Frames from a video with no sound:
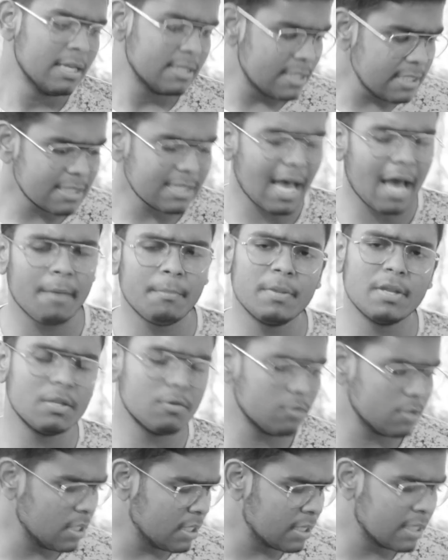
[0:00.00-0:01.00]
Since I have been
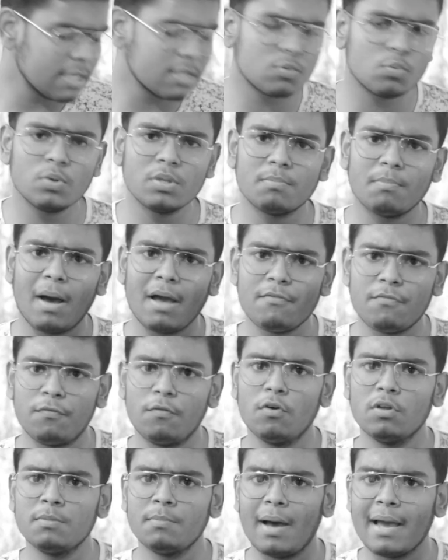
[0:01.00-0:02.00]
using this with my
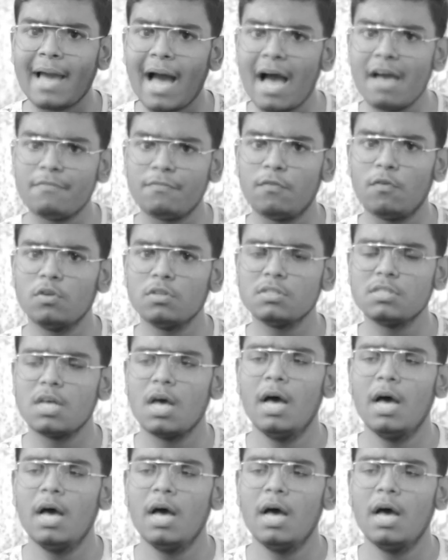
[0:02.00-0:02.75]
phone, my iPhones,